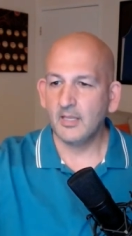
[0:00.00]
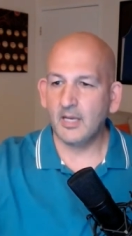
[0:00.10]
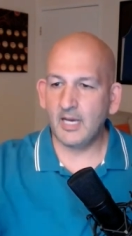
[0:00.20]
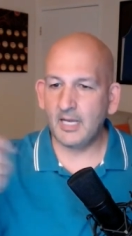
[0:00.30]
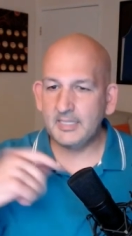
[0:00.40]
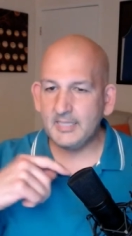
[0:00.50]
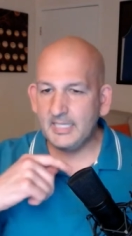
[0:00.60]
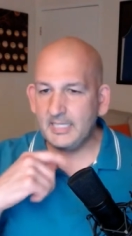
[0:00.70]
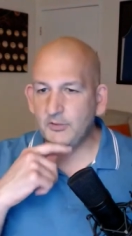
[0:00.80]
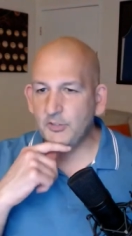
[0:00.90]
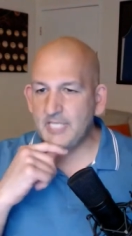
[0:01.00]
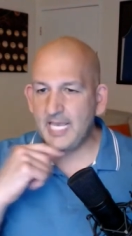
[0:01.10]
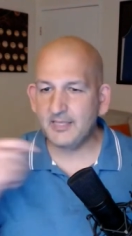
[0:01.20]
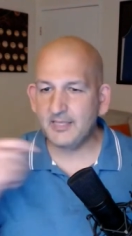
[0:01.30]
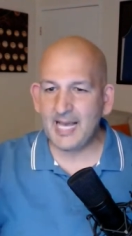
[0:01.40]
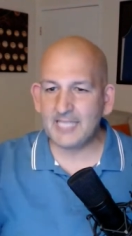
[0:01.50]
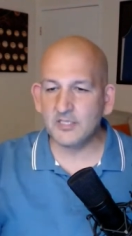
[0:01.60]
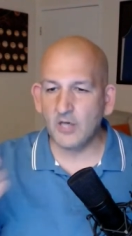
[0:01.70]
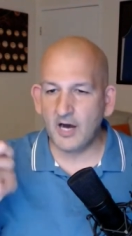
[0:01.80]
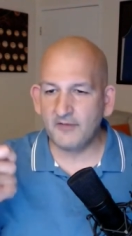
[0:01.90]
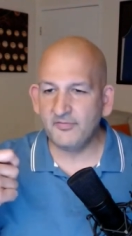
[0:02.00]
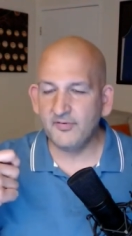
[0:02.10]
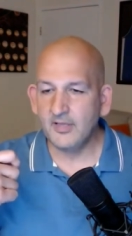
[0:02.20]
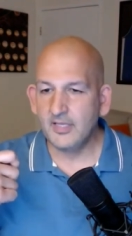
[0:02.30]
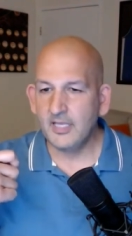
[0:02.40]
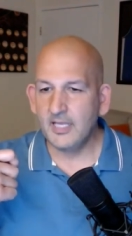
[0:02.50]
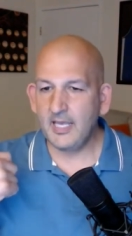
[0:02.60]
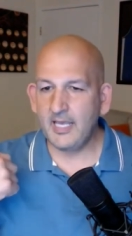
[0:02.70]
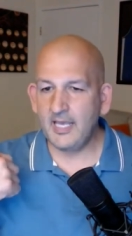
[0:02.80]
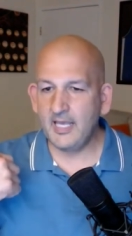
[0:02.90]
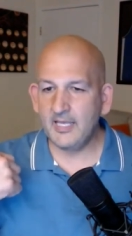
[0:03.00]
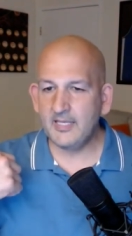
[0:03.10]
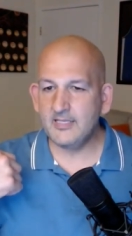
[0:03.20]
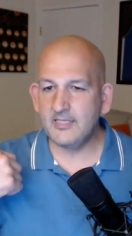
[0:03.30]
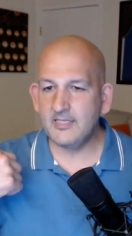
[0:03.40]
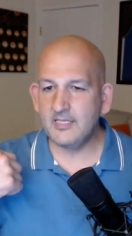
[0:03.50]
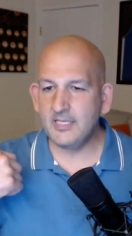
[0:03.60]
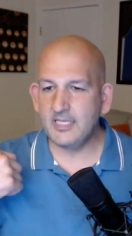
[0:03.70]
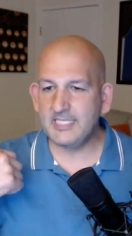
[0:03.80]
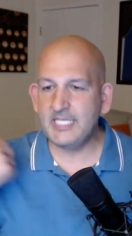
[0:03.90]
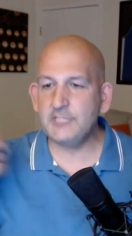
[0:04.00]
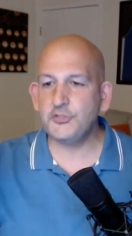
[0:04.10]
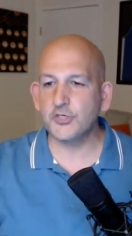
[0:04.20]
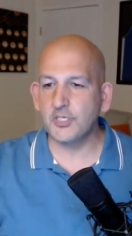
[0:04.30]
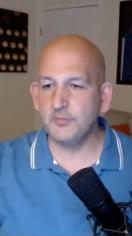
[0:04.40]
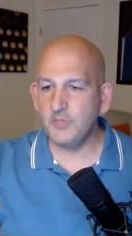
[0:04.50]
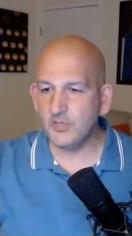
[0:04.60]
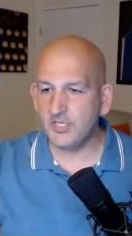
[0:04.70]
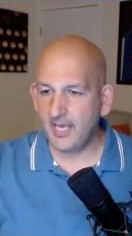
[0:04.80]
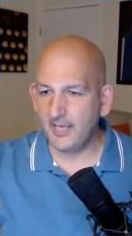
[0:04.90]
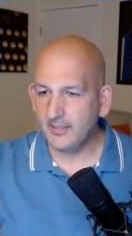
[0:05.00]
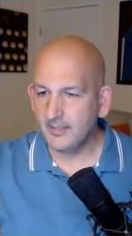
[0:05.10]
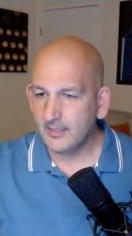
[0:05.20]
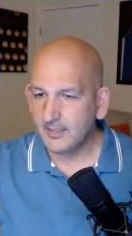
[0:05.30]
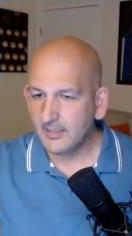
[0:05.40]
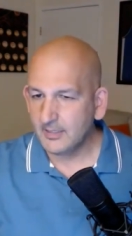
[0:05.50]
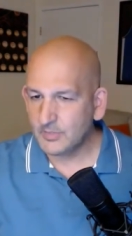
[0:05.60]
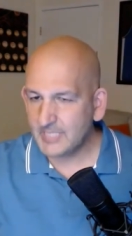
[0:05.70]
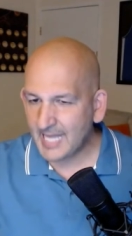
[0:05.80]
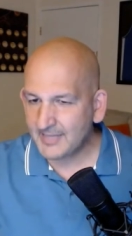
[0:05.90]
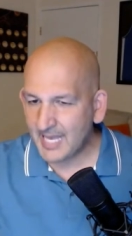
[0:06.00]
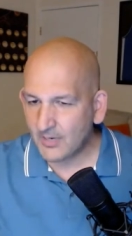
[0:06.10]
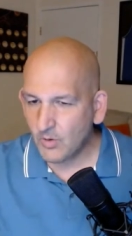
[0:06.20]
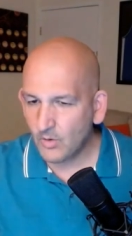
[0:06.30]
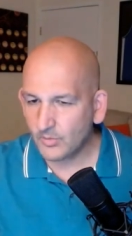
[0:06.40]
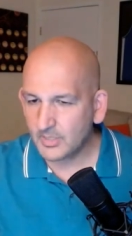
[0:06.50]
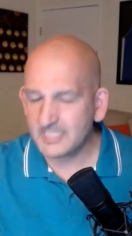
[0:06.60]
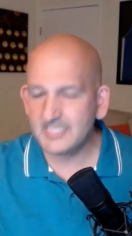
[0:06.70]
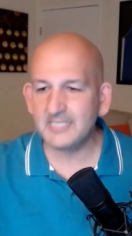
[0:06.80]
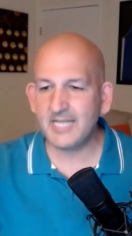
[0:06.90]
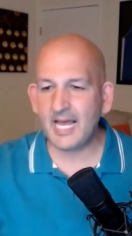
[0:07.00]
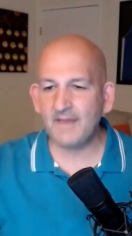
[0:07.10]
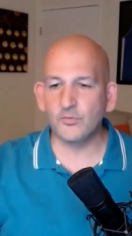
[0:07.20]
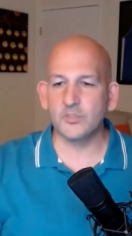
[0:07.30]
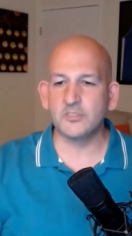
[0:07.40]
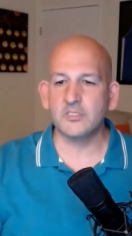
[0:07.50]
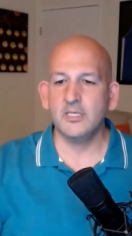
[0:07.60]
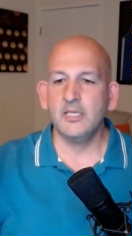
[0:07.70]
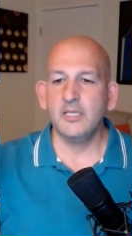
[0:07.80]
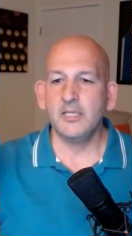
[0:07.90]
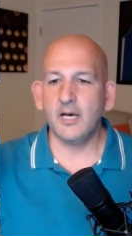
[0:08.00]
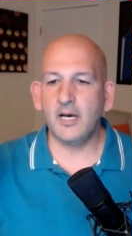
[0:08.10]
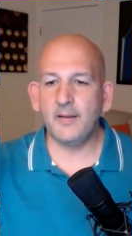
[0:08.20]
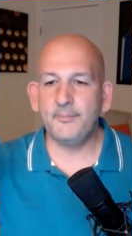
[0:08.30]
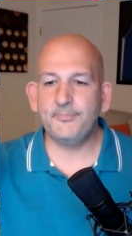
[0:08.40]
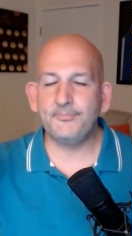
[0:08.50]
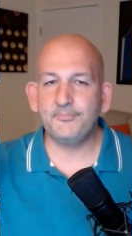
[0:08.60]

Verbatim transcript: Uh, the, you take the mask off and it's easier to communicate. Was that in that quote? Cause he says it afterwards. Um,